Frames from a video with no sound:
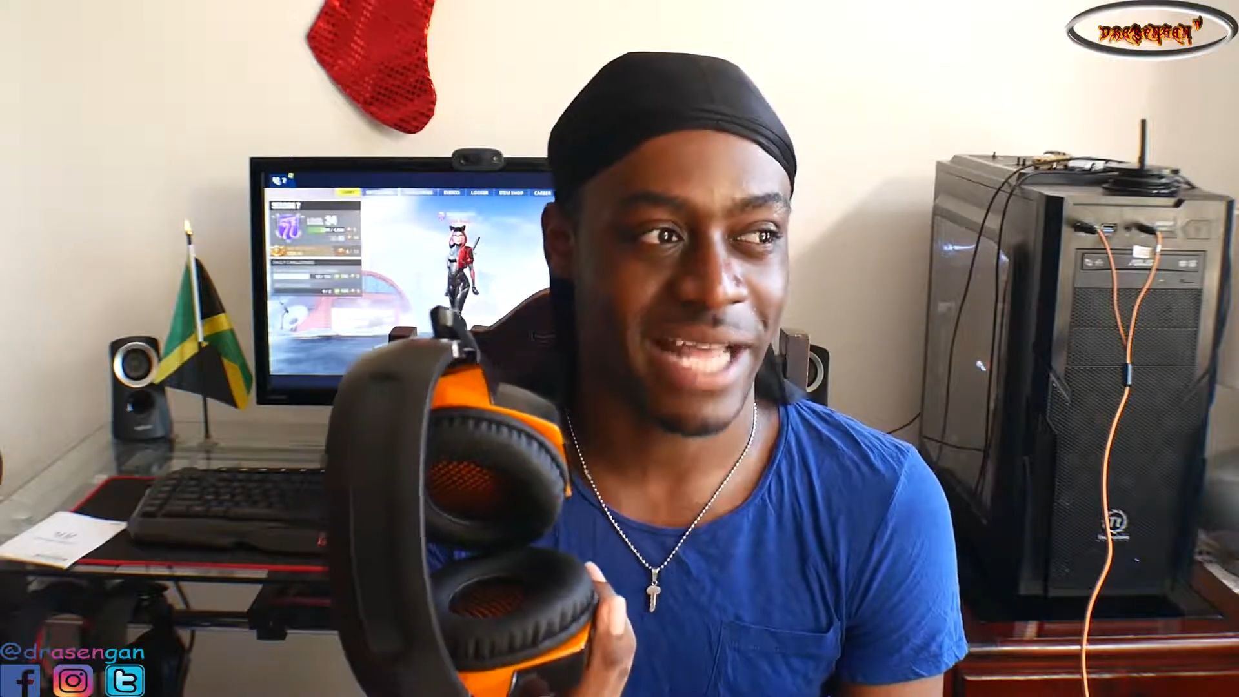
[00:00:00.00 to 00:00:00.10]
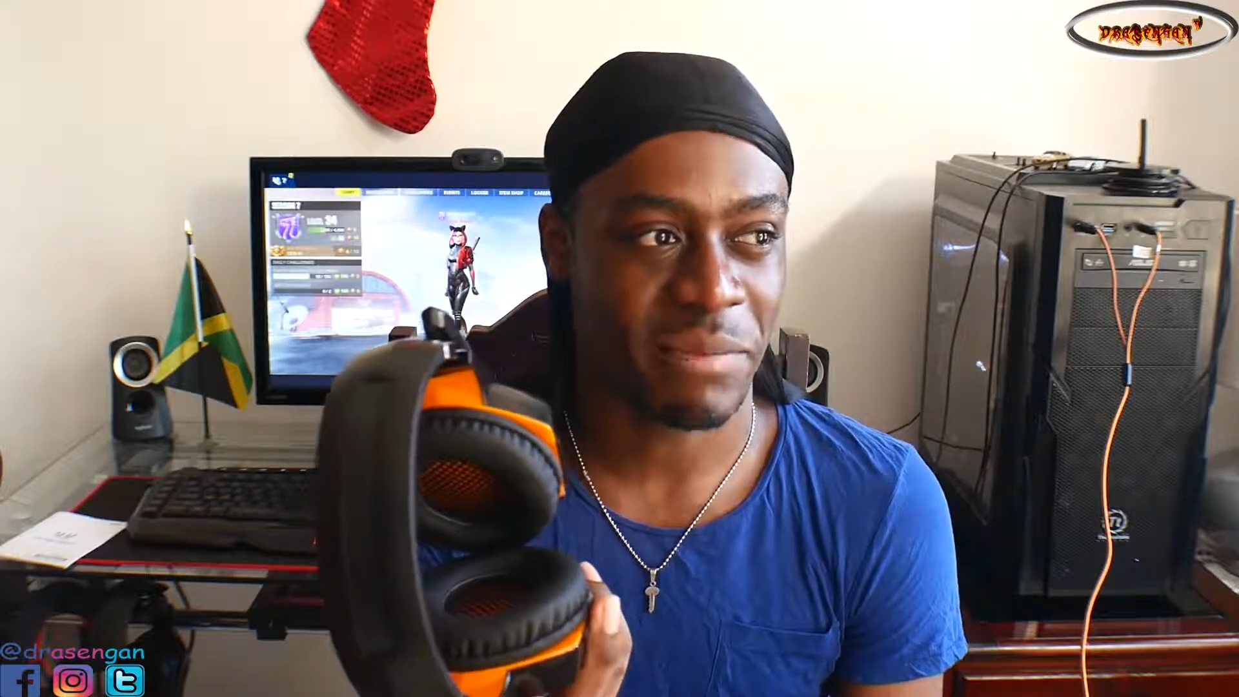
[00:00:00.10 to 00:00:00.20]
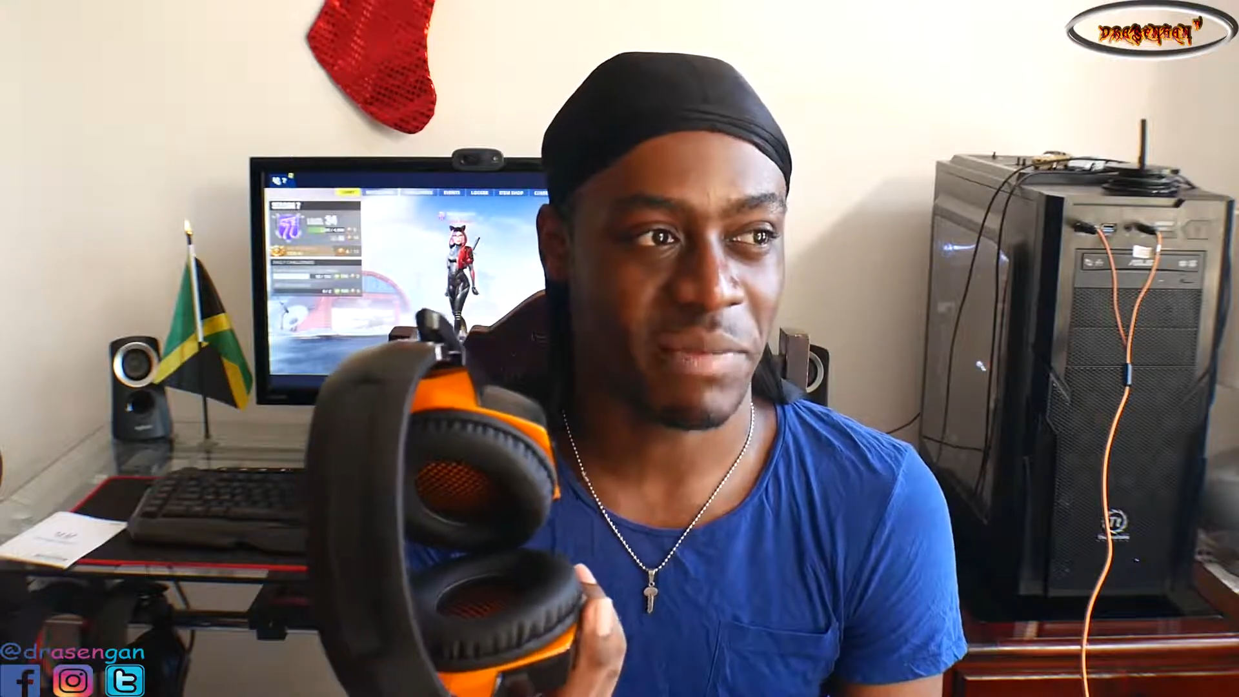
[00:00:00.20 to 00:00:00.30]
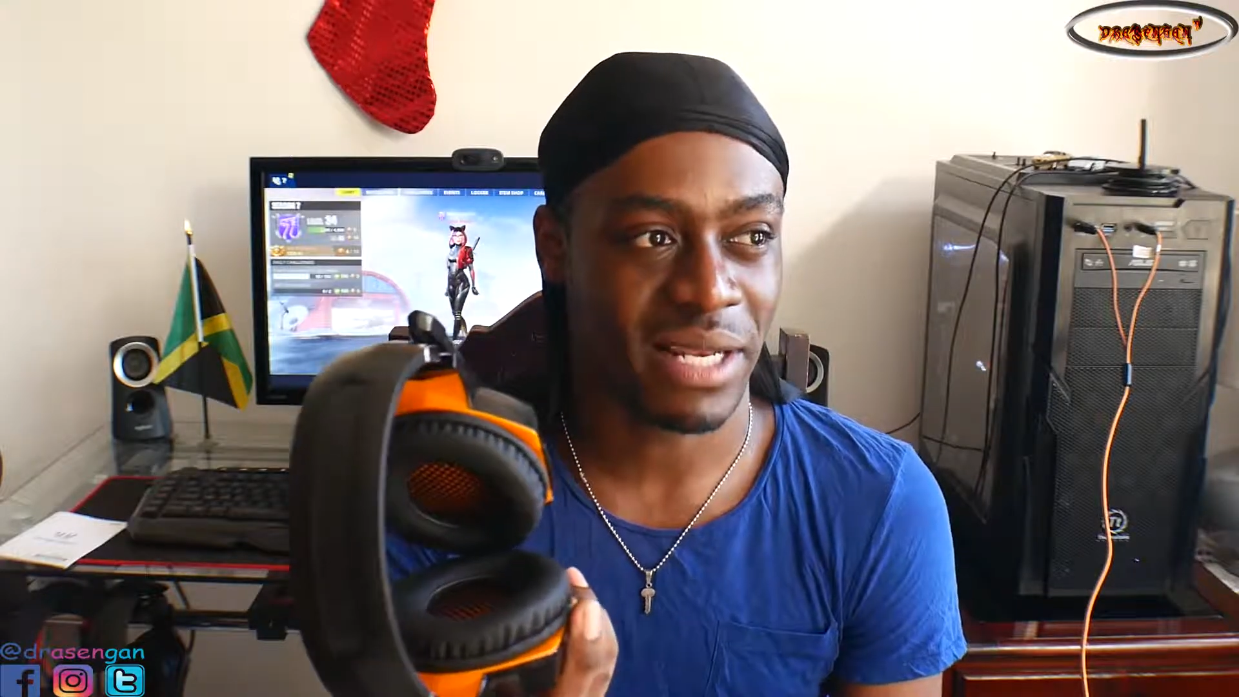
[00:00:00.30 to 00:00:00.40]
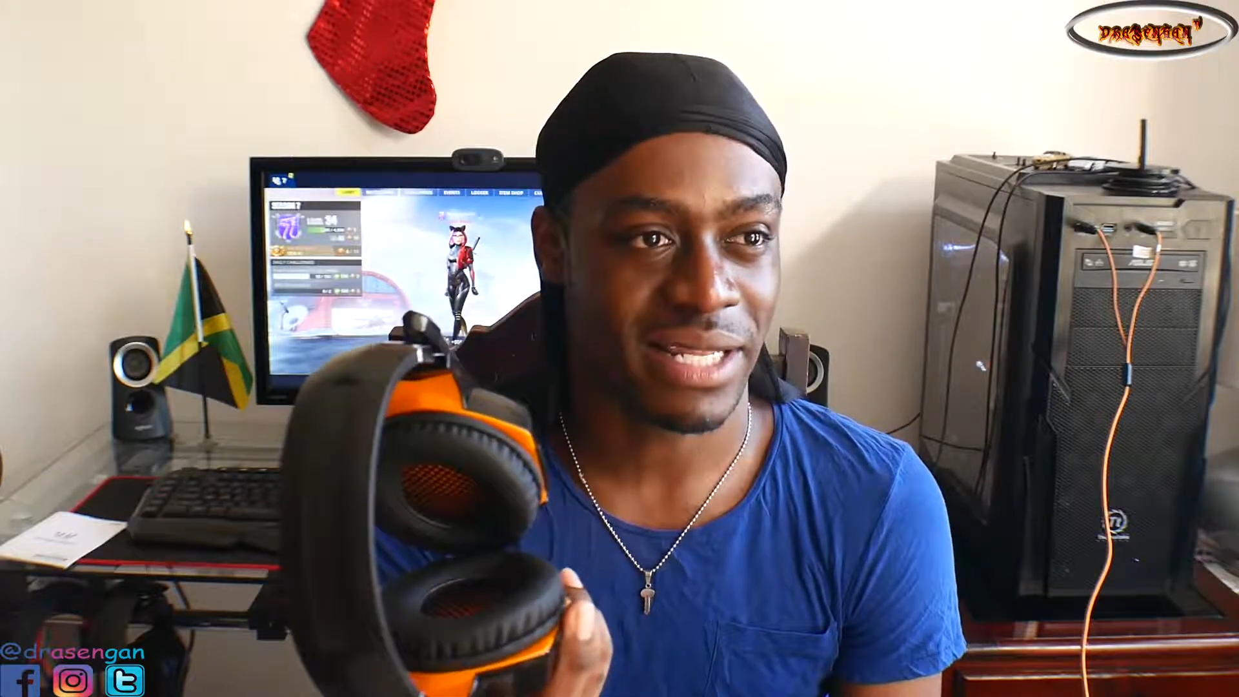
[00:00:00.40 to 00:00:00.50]
I
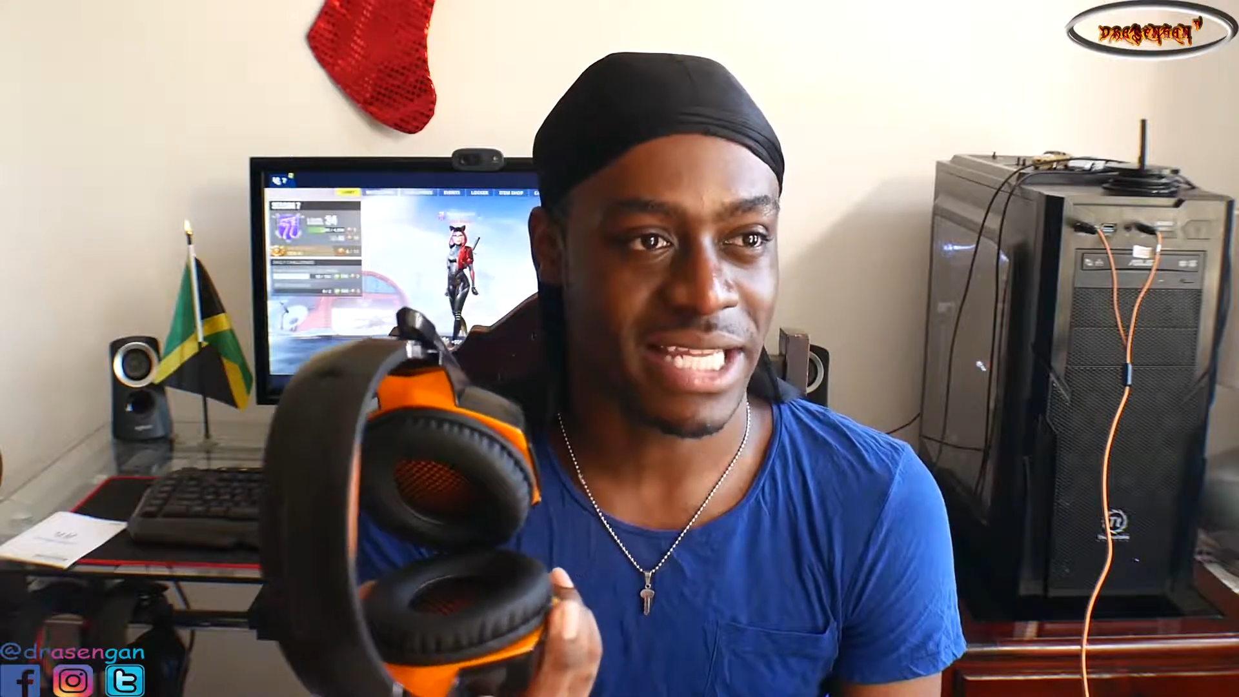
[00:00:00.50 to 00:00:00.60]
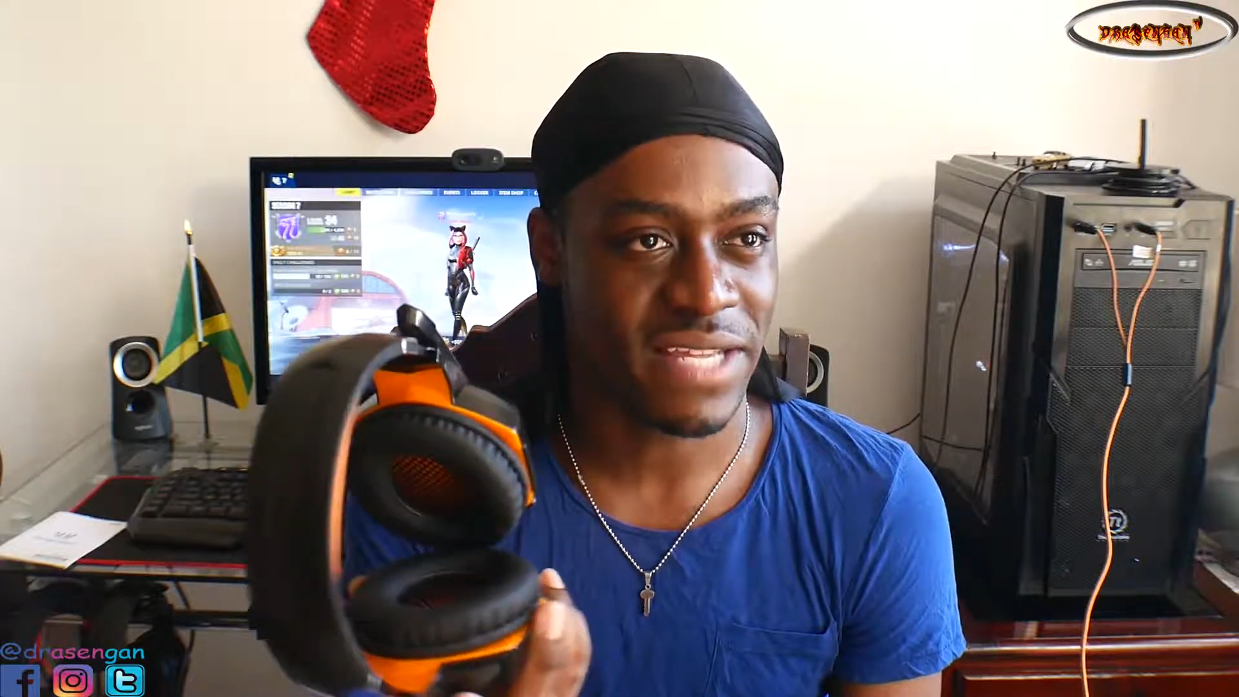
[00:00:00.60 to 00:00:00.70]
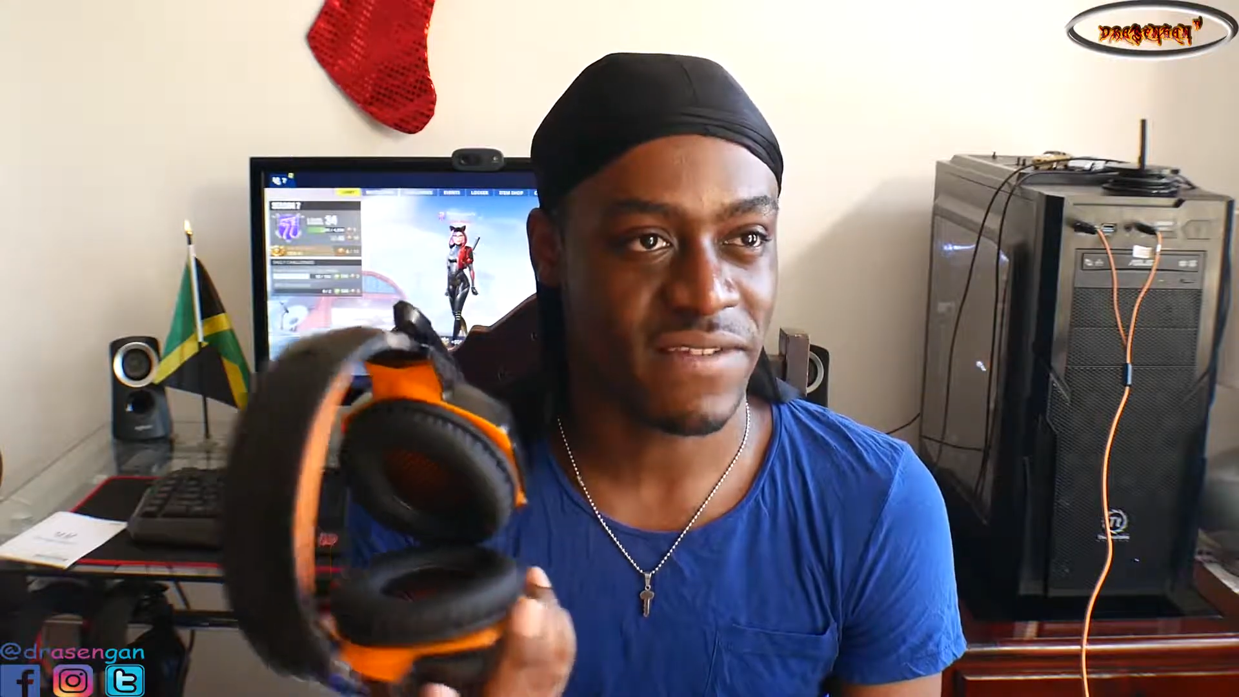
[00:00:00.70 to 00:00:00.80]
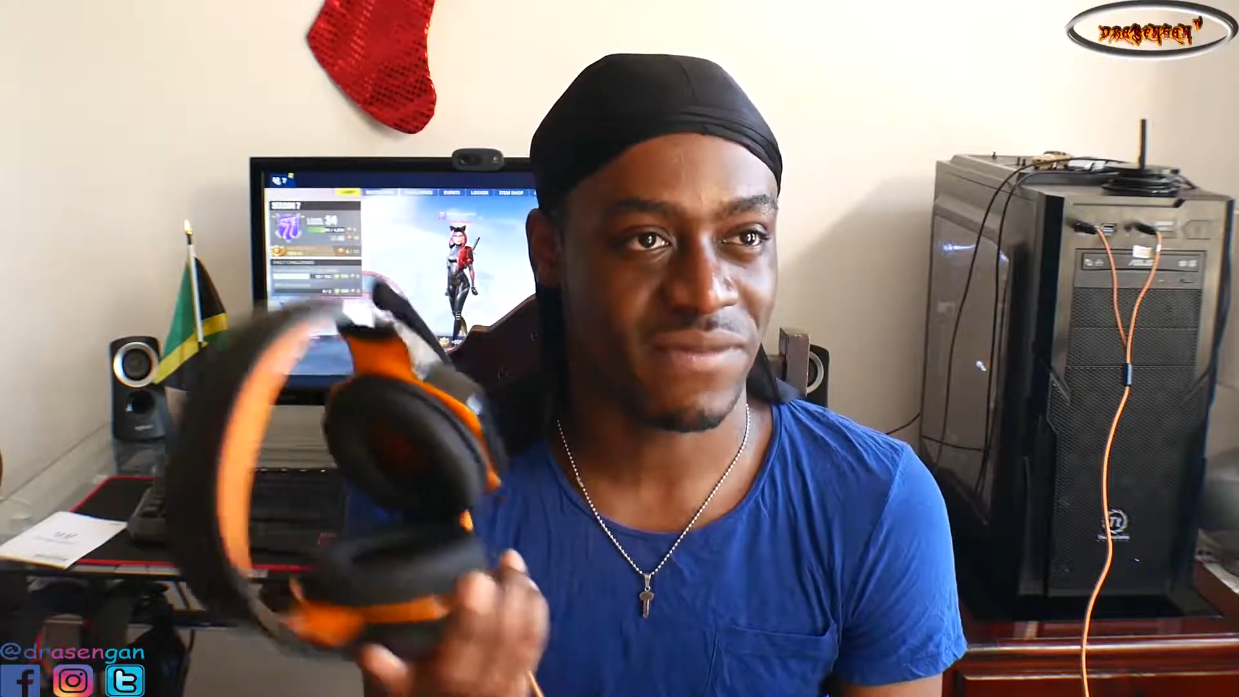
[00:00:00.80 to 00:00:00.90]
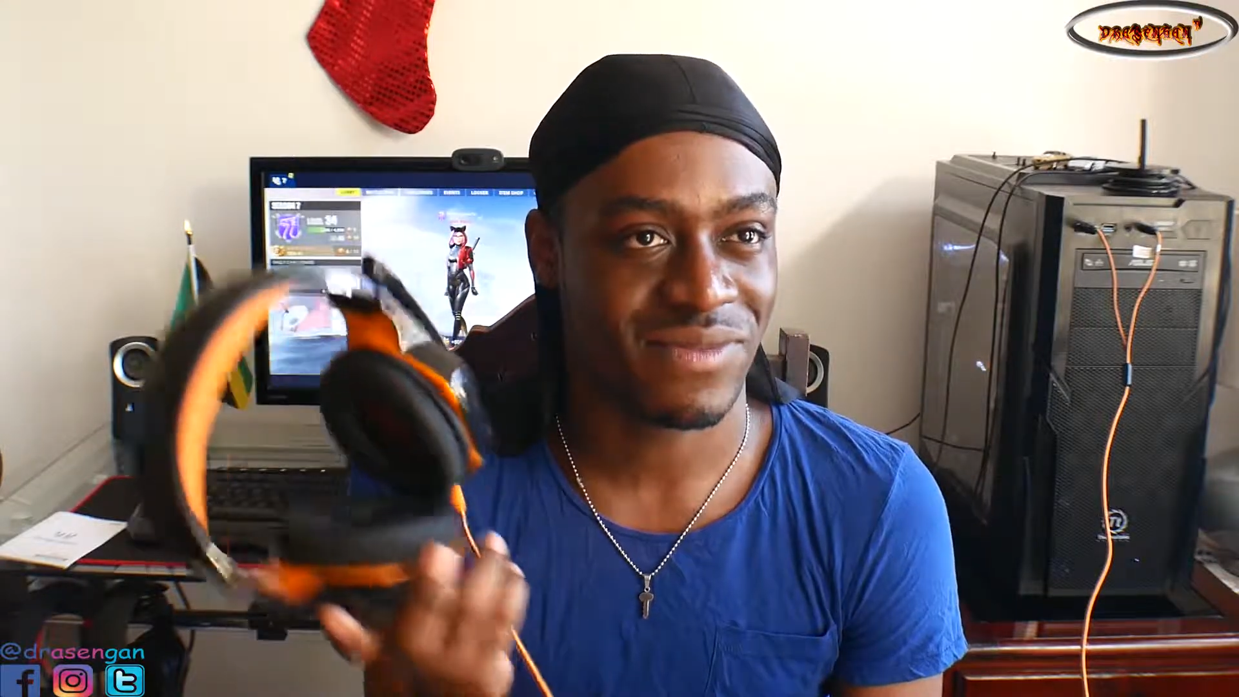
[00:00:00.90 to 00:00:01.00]
believe,